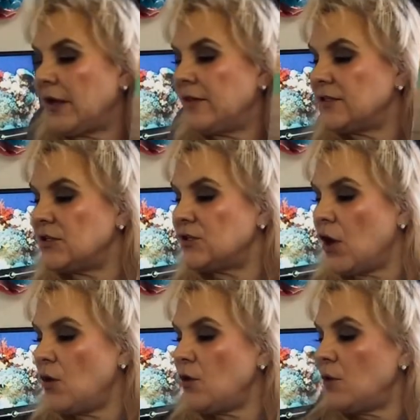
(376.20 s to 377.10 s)
This is
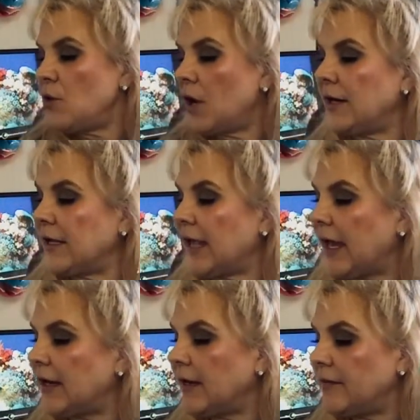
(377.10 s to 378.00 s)
Oh No Not
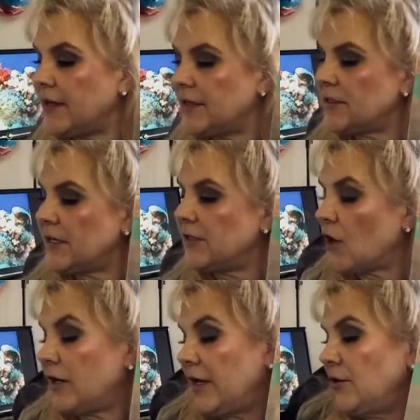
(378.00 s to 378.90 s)
Again, and this is
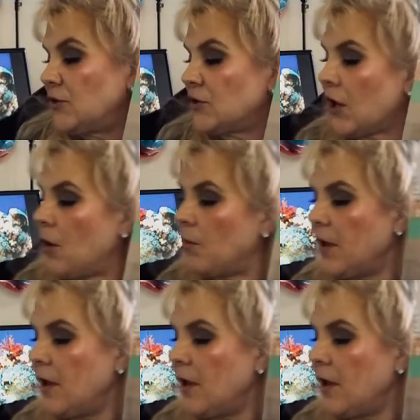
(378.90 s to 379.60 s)
on Interscope.